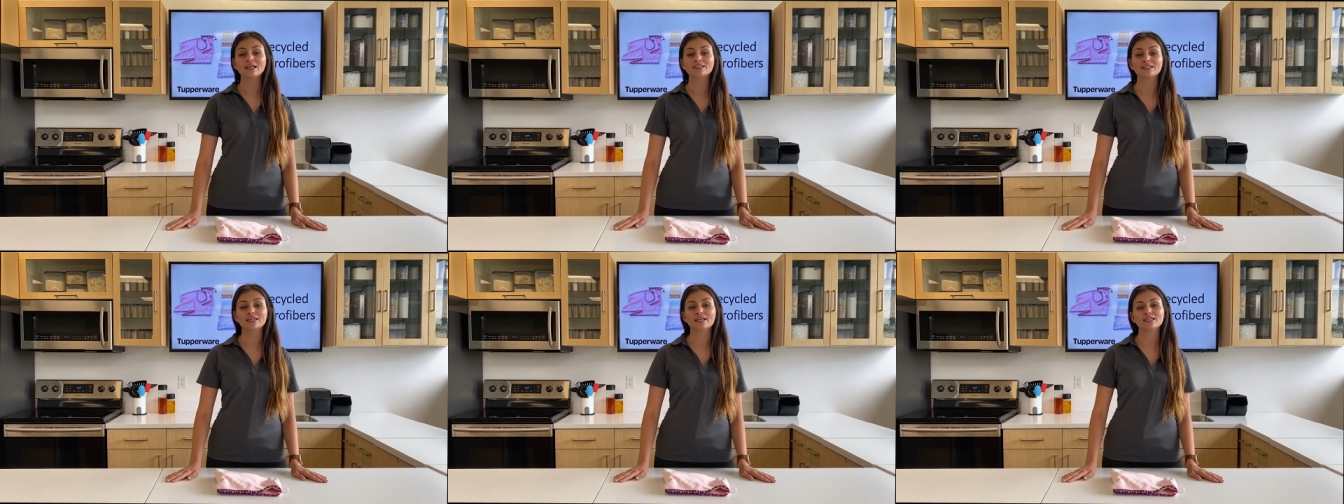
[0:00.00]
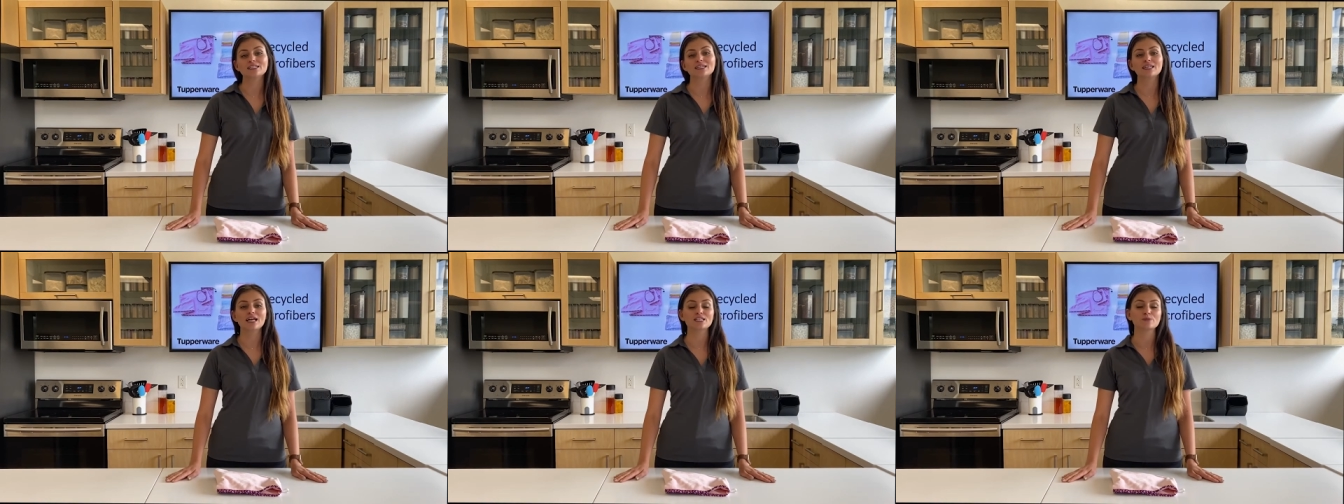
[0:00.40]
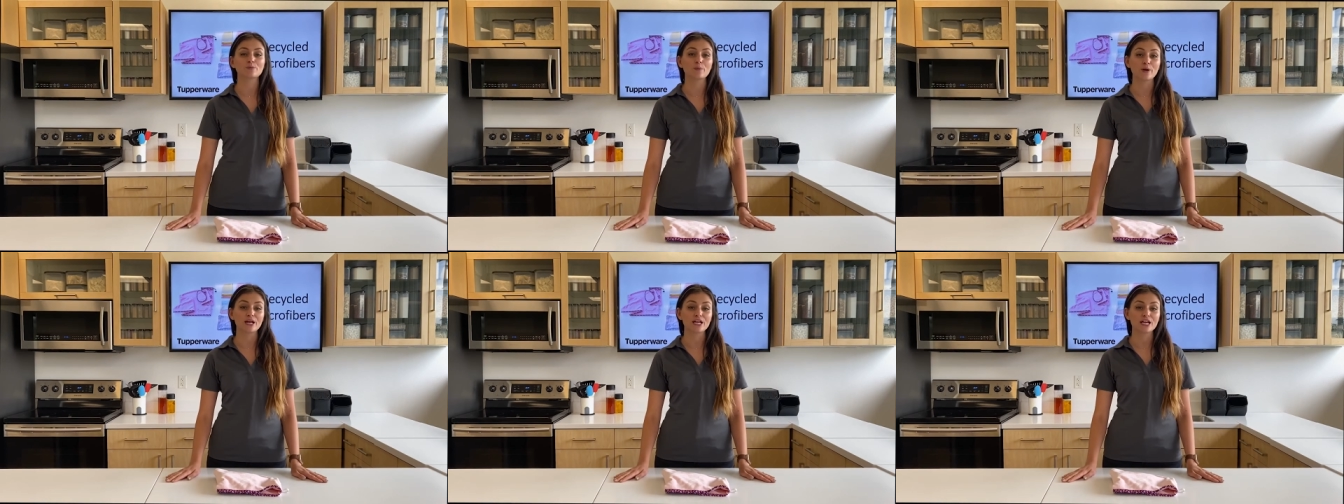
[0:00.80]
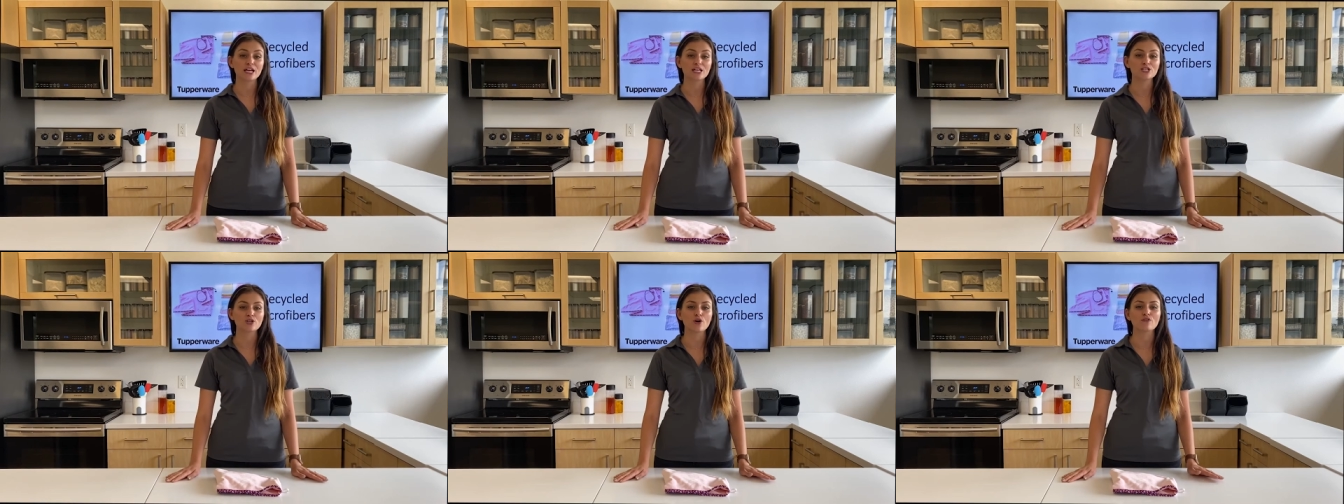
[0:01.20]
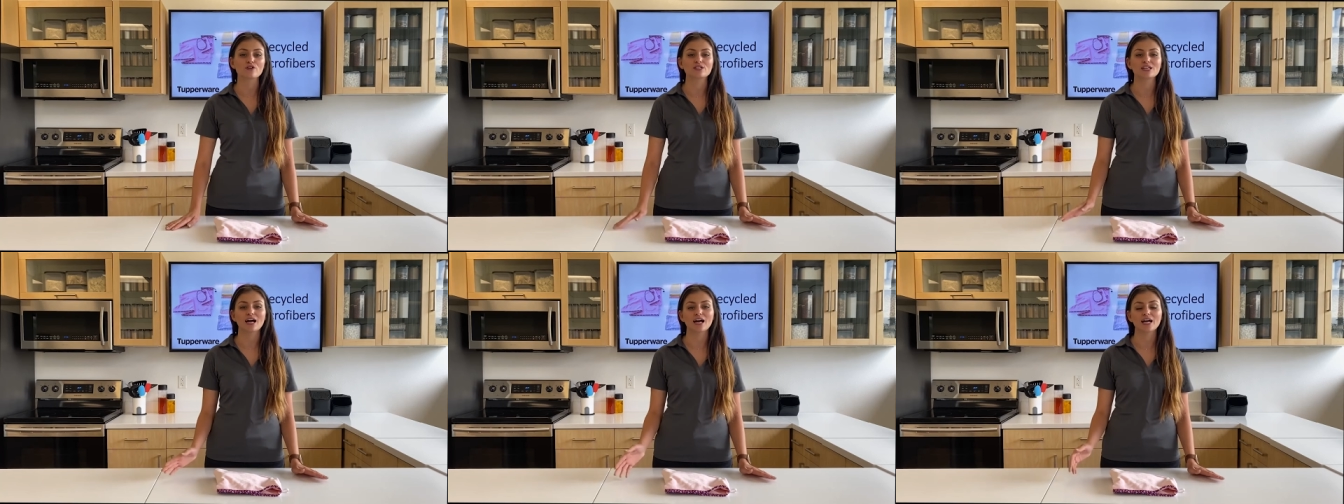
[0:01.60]
leading to less breakage over
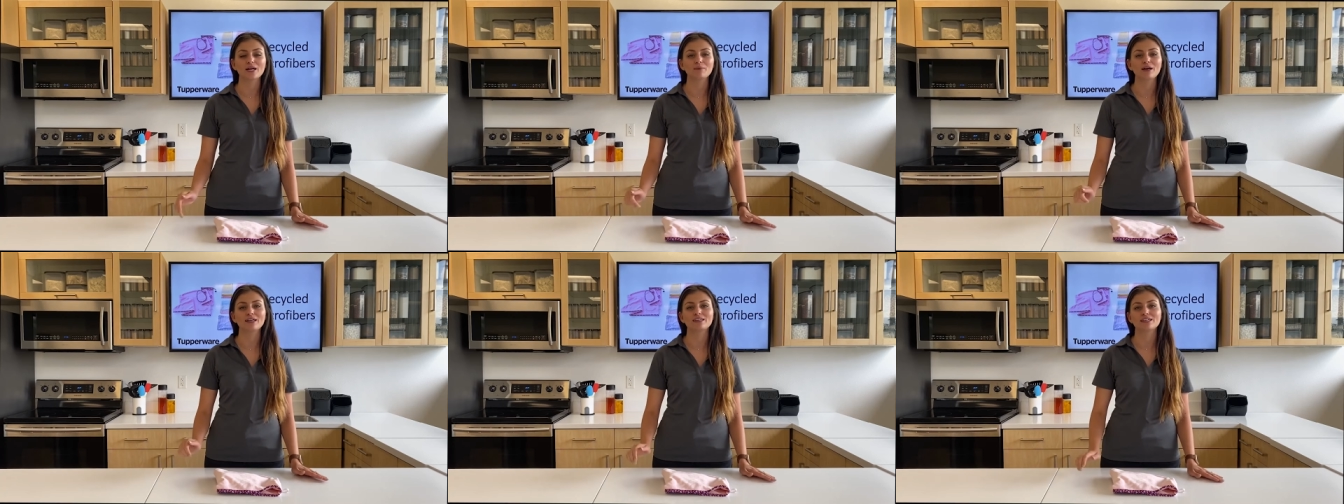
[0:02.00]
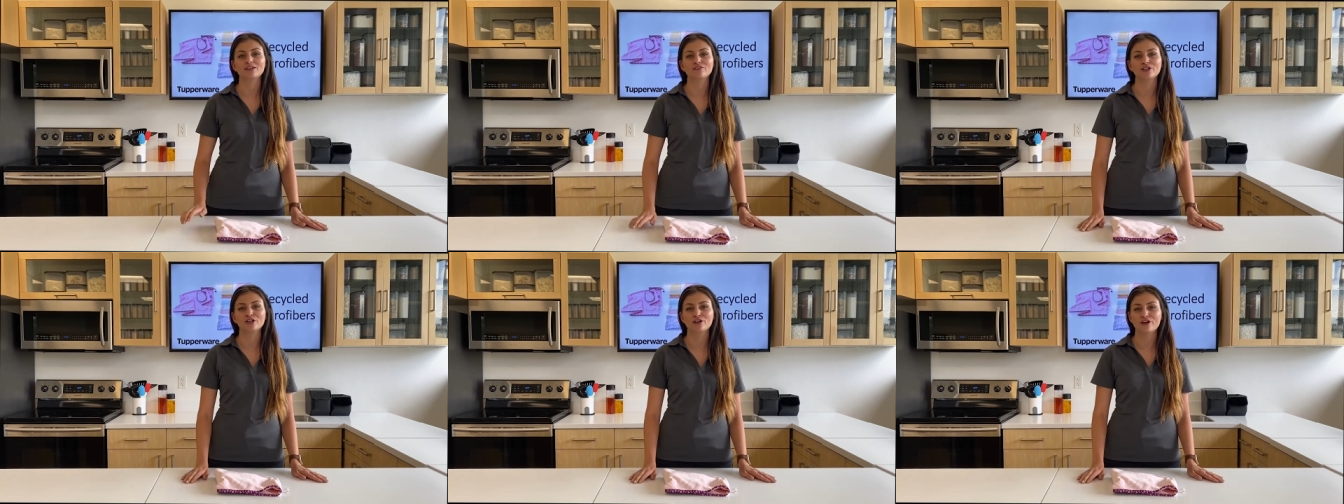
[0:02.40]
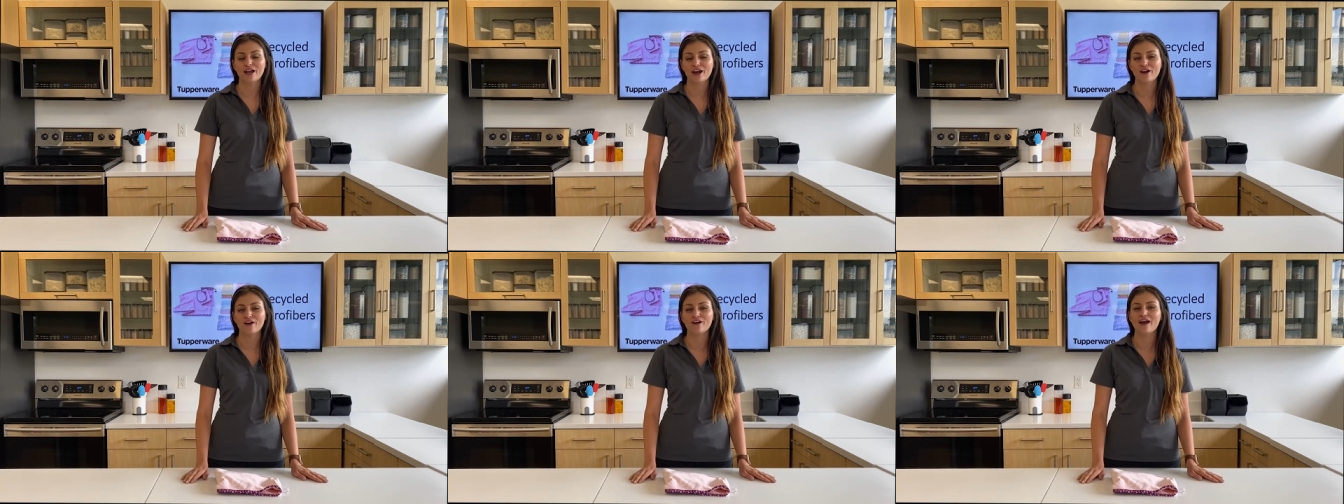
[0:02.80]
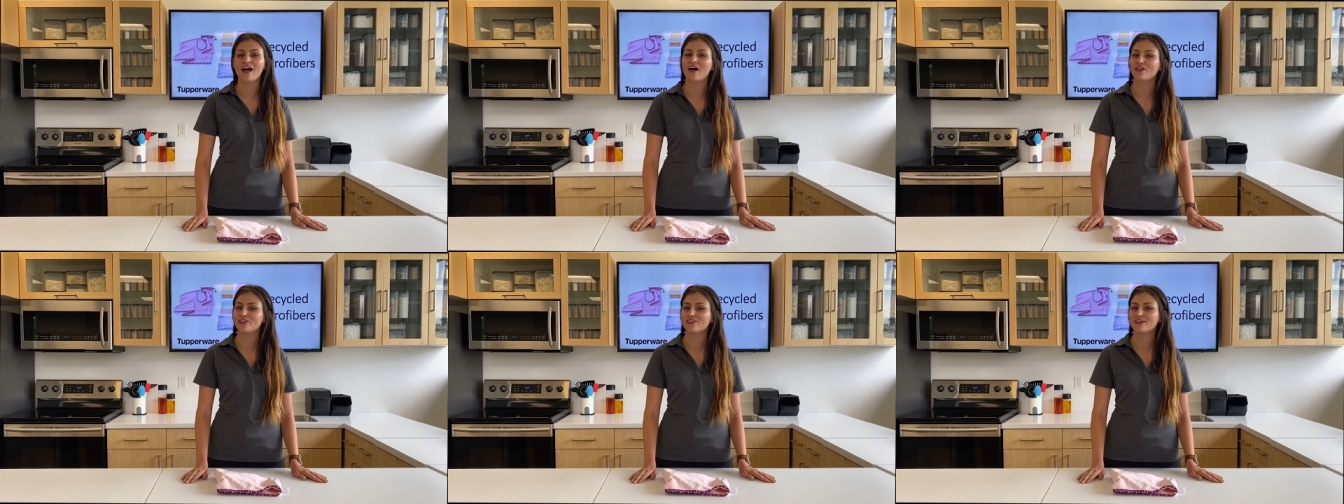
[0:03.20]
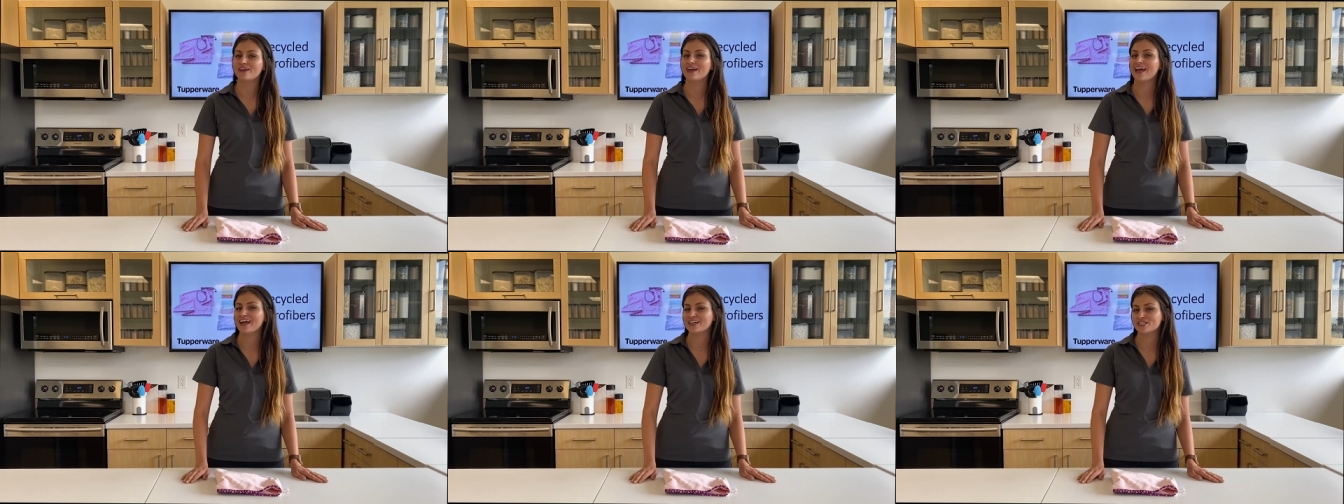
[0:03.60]
time and leaving your hair
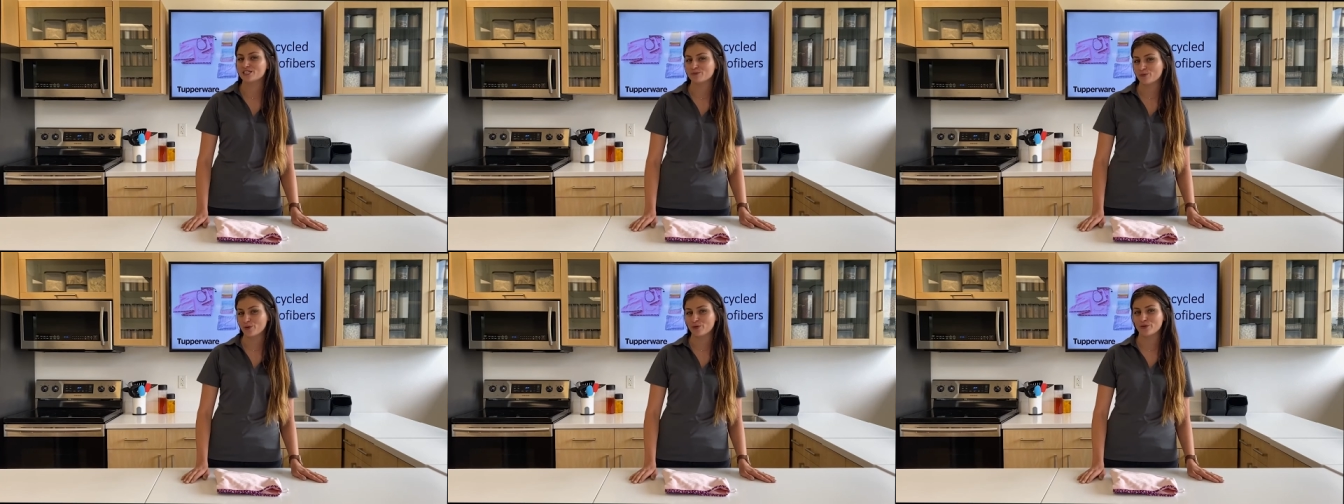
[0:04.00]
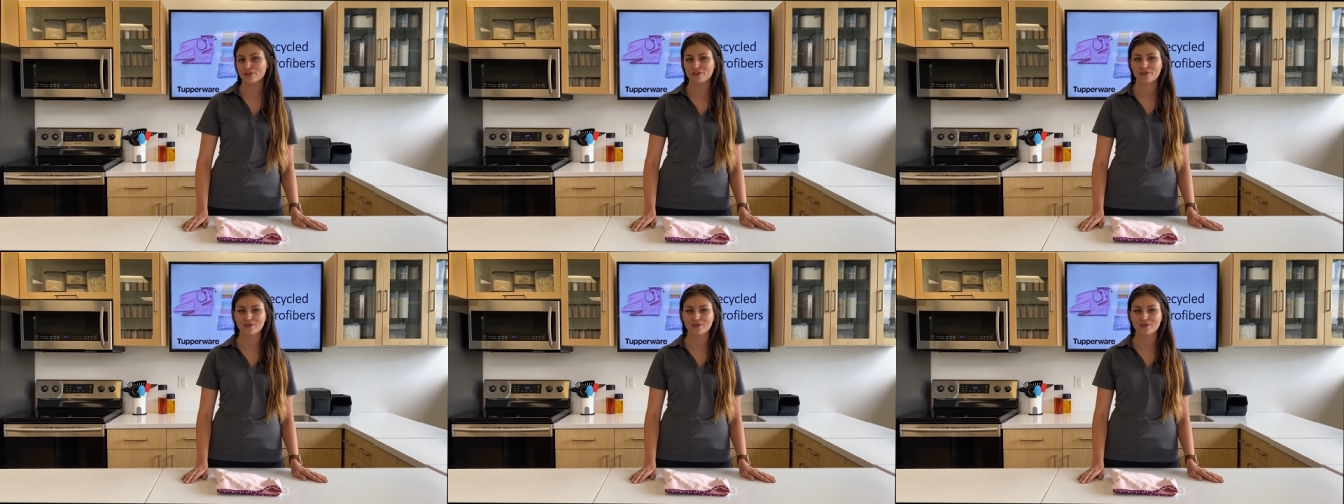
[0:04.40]
healthy and smooth.